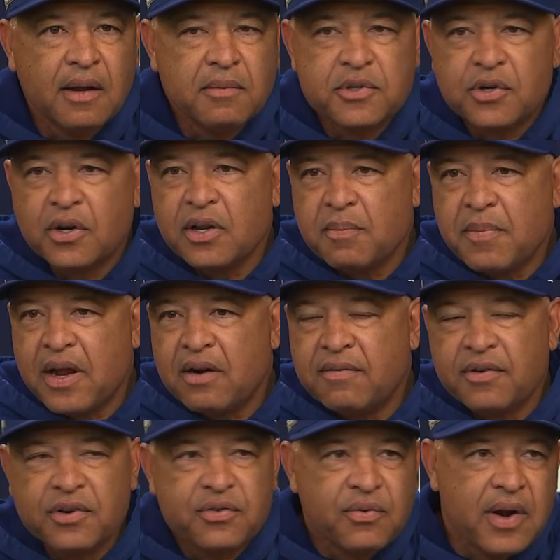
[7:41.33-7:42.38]
Certainly
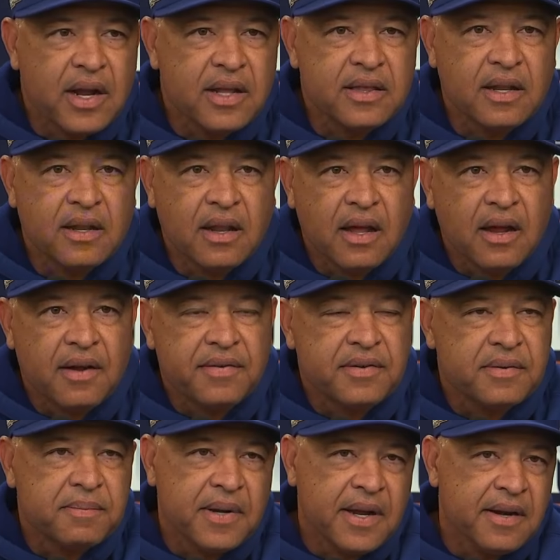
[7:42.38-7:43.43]
better versus right than
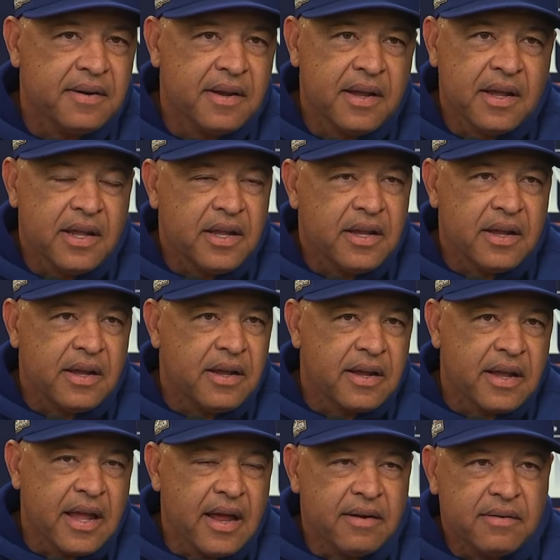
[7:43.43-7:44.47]
left. But,
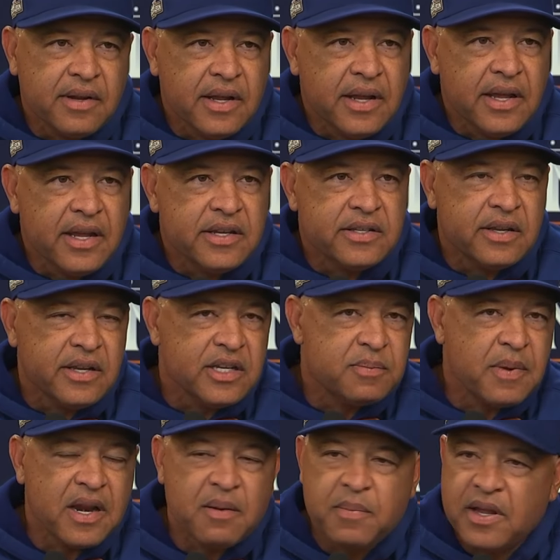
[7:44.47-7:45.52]
again,
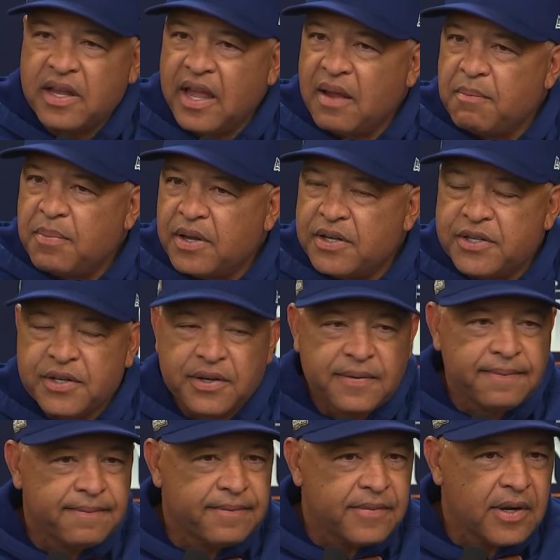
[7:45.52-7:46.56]
he's been a big game
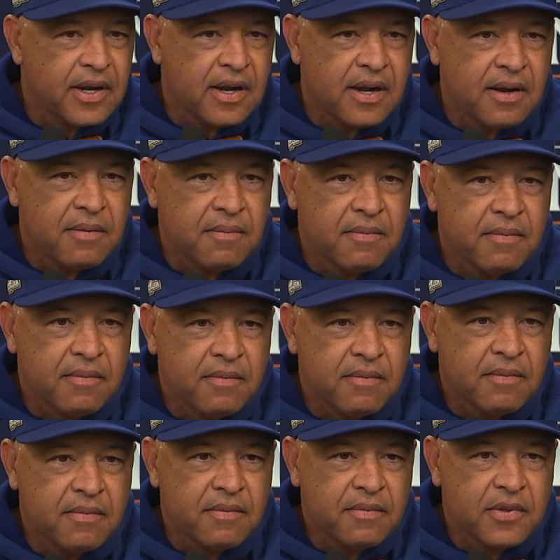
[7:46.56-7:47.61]
pitcher.
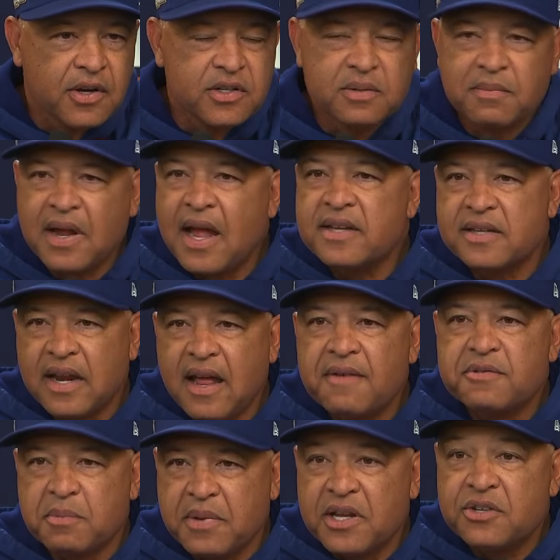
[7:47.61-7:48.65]
There's some guys that
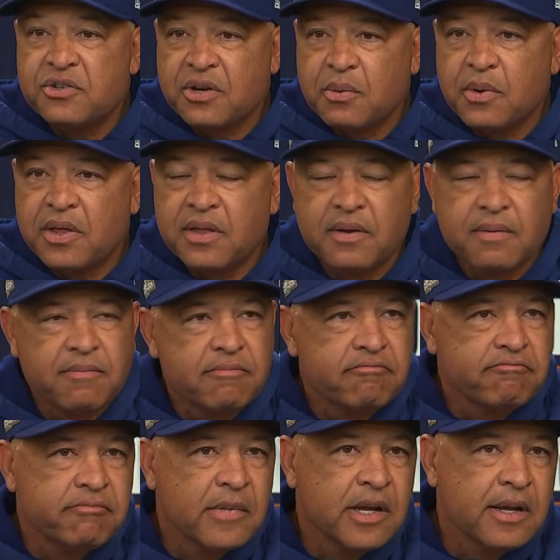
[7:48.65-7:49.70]
have some history with him.
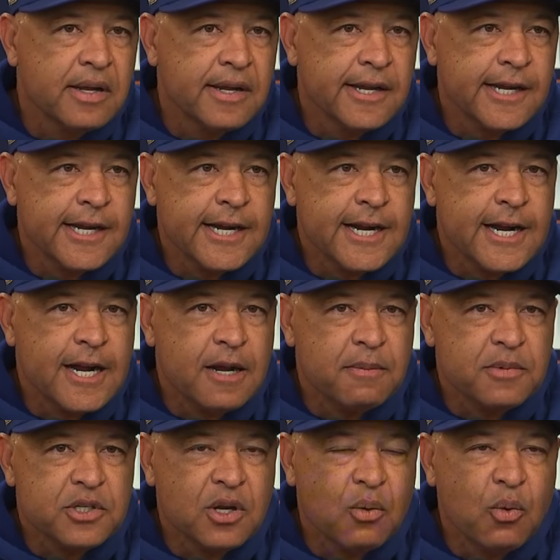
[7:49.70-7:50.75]

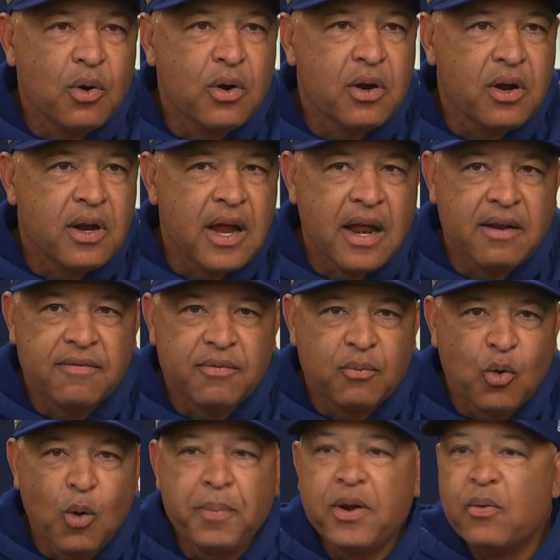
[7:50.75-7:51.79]
So
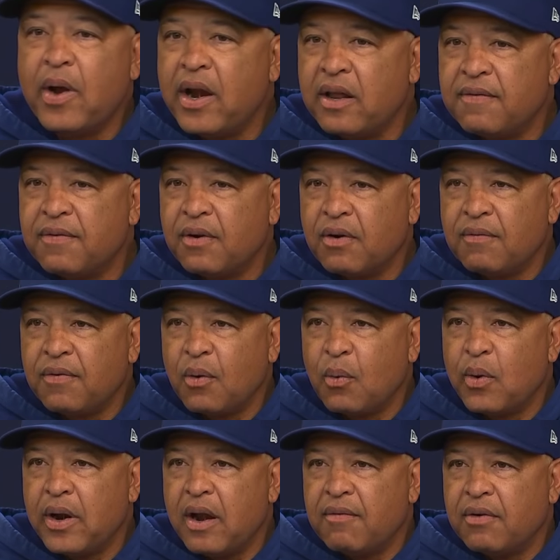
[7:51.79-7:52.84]
we'll be ready for
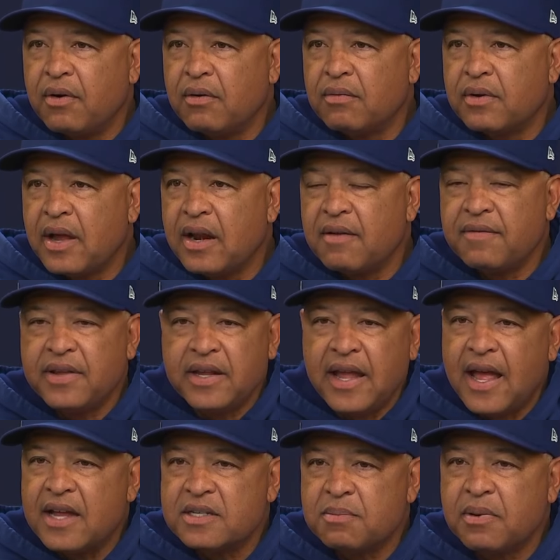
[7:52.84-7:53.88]
whatever kind of
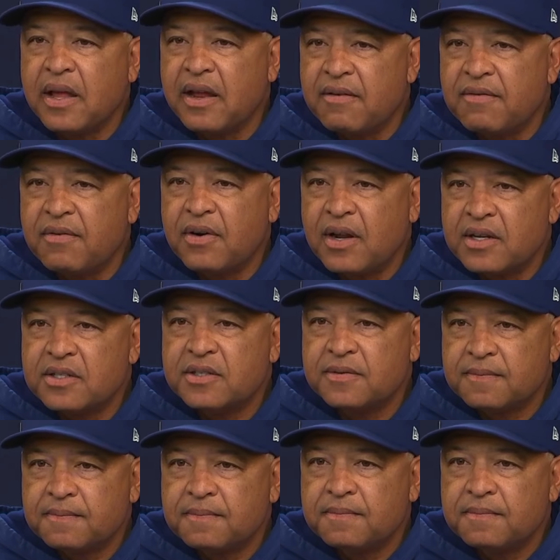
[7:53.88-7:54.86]
he has planned for us.